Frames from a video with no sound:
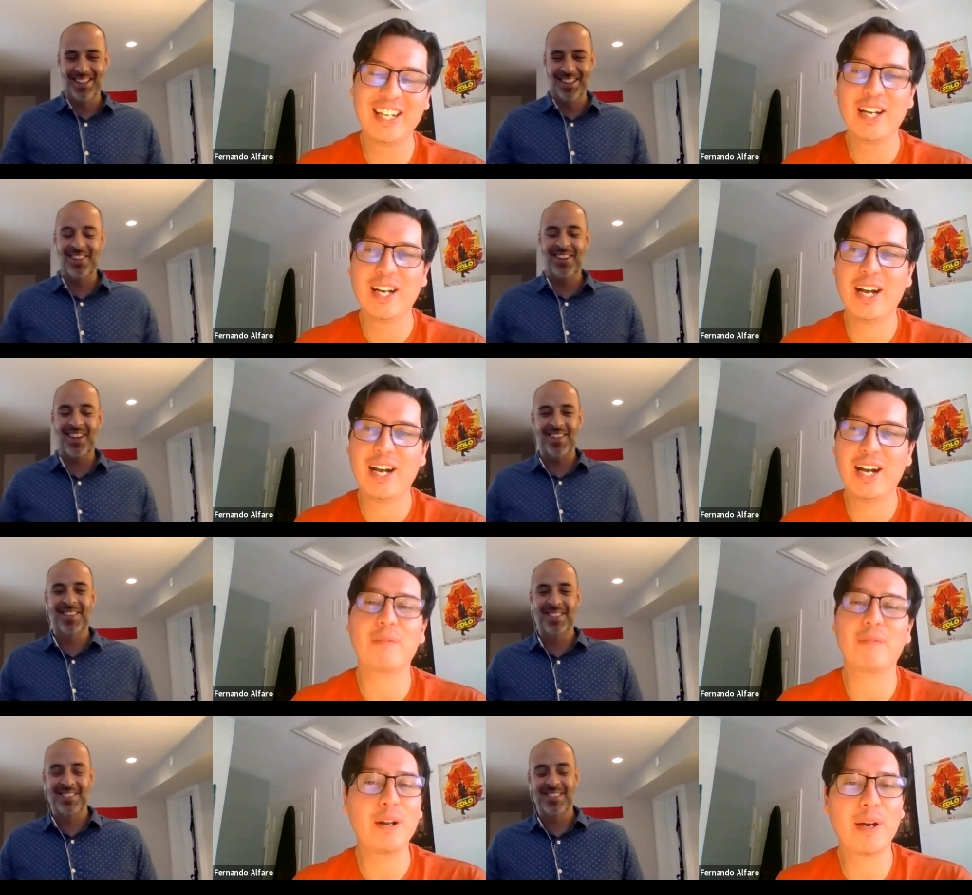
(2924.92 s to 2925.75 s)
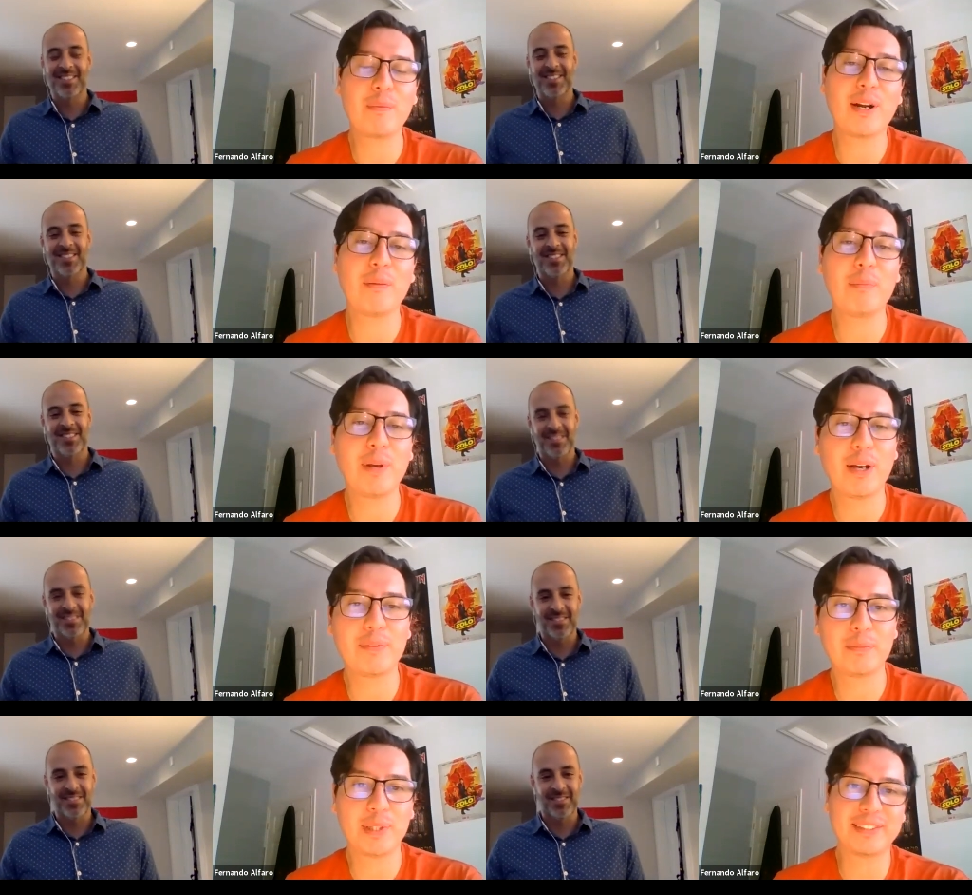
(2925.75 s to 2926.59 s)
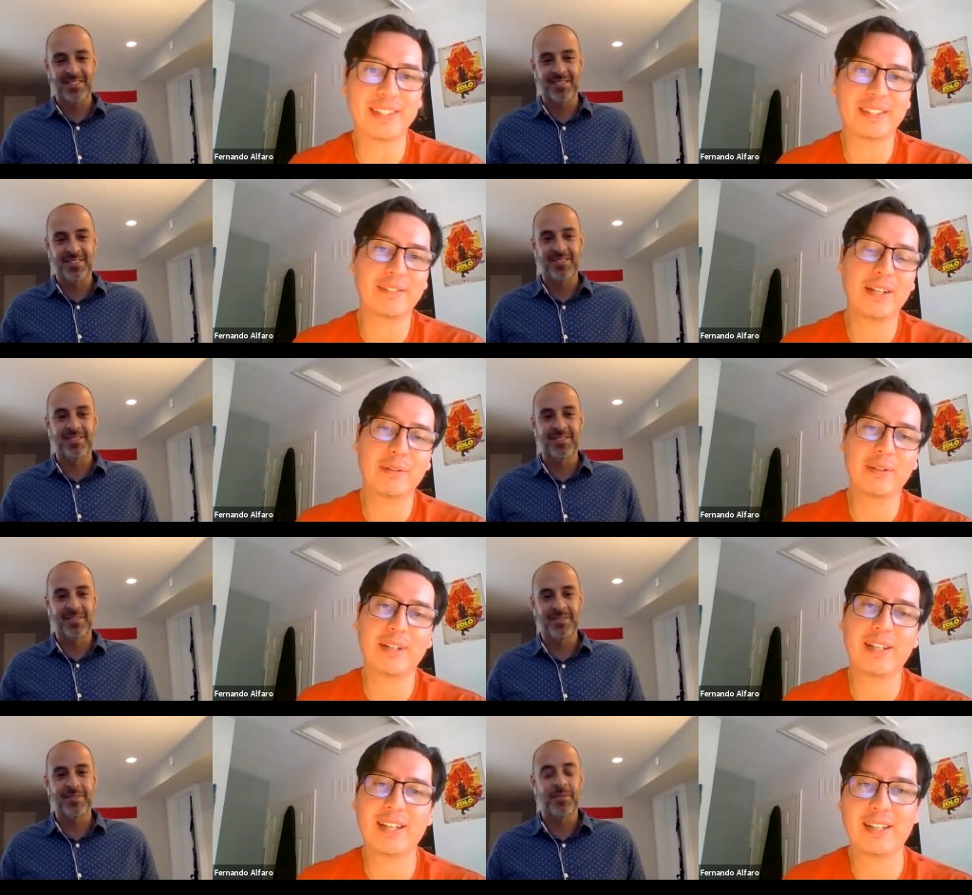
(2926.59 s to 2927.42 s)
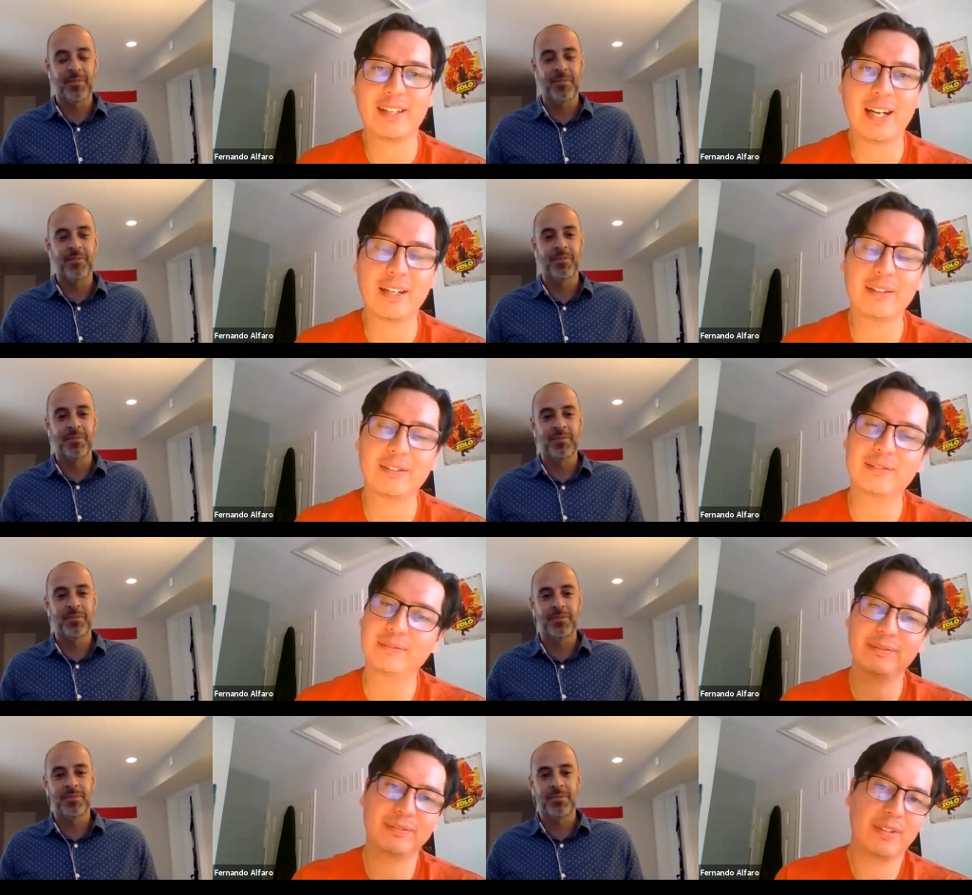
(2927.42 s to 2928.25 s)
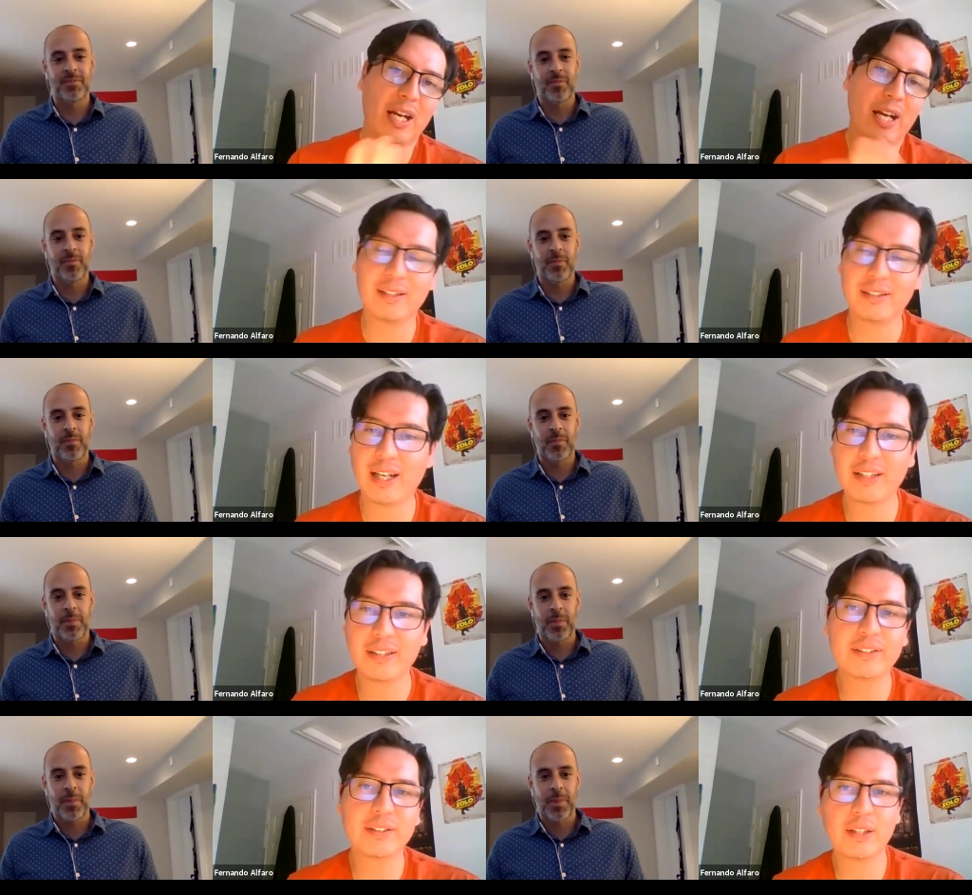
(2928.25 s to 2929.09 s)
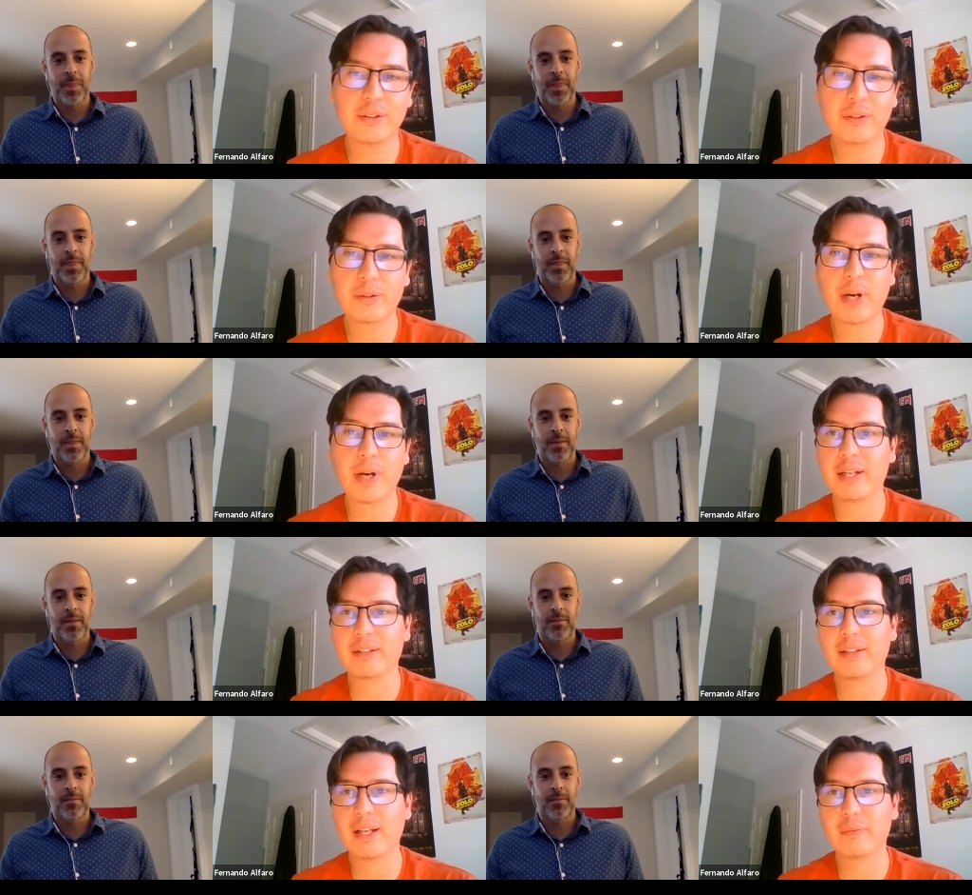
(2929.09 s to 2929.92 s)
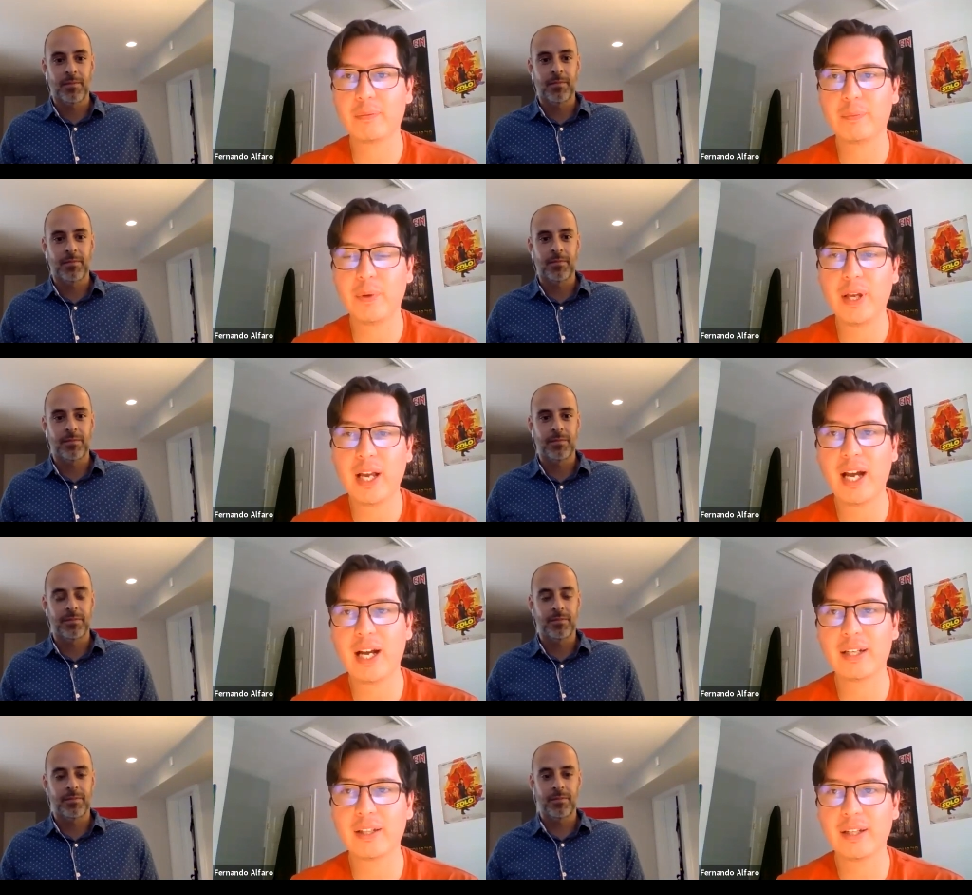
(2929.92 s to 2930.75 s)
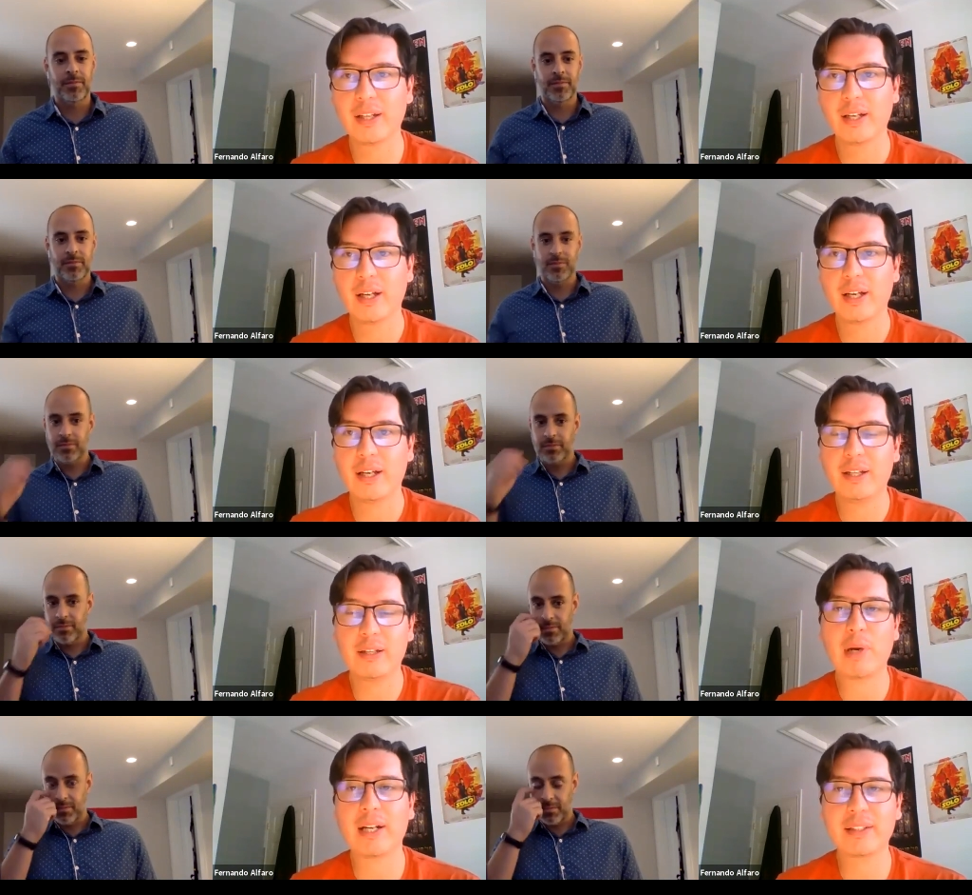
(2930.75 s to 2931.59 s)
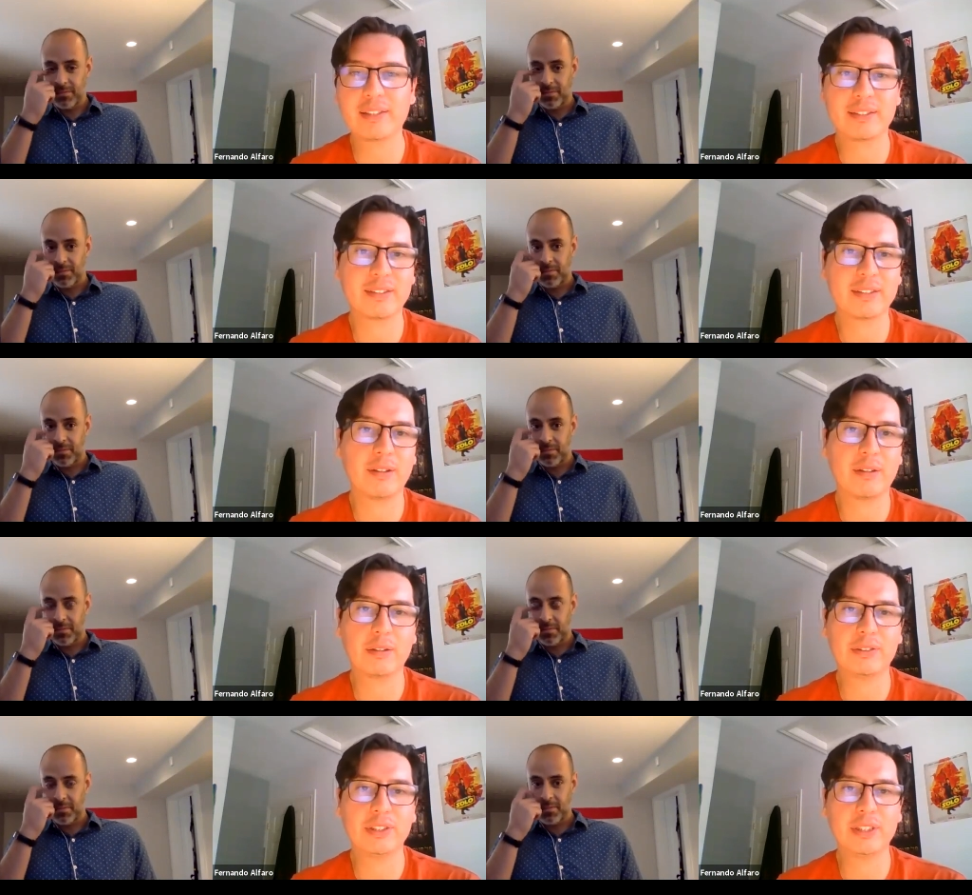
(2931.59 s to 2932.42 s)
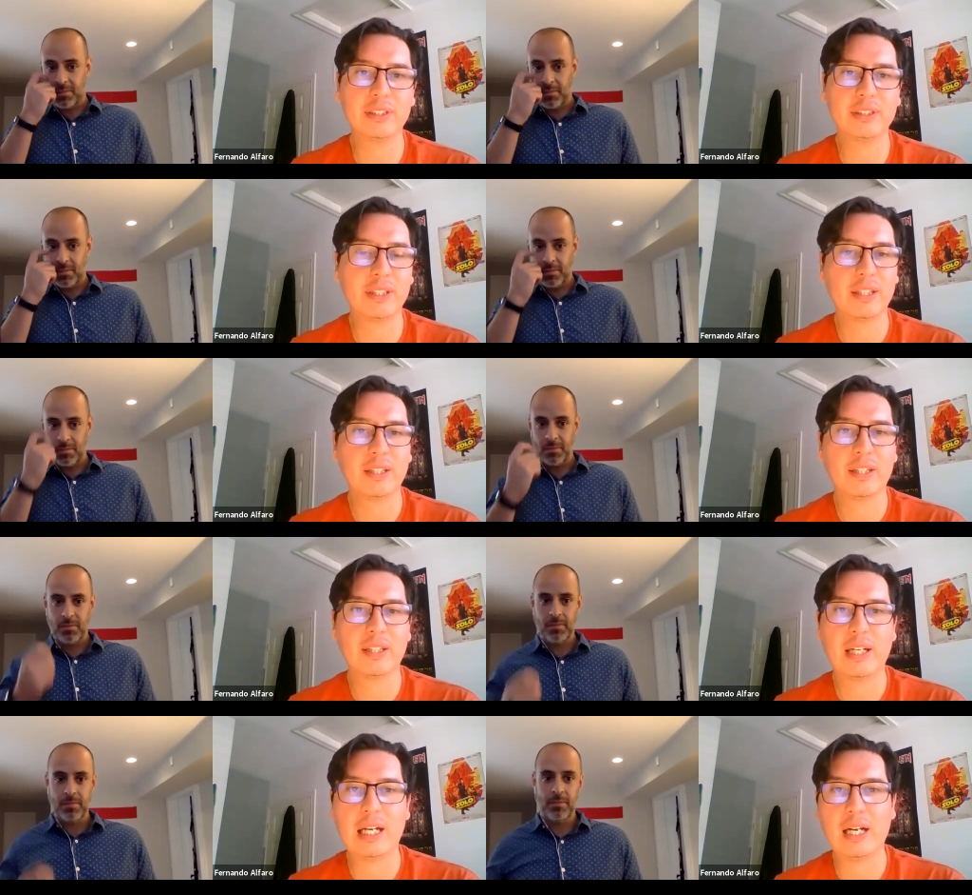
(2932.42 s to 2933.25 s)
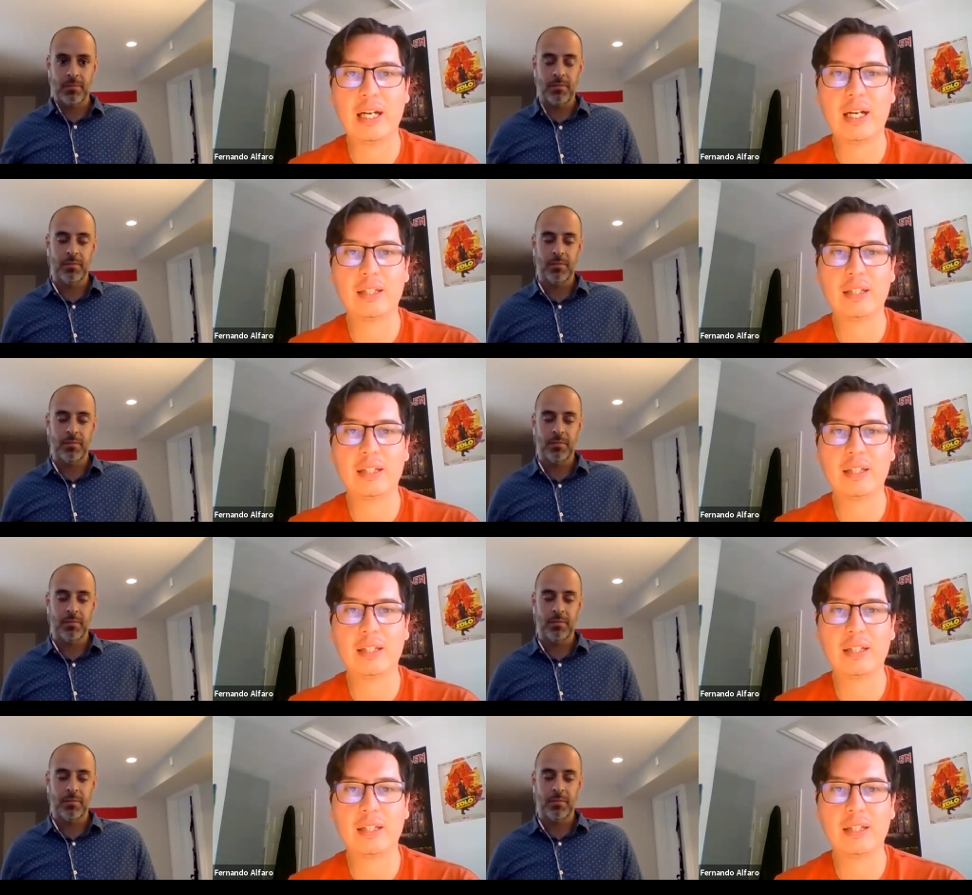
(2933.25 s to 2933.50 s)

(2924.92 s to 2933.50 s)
Speaker 1: okay. I want to I want to be optimistic, right? Uh, and and, and it, you're right. Like we had in the market technology, uh,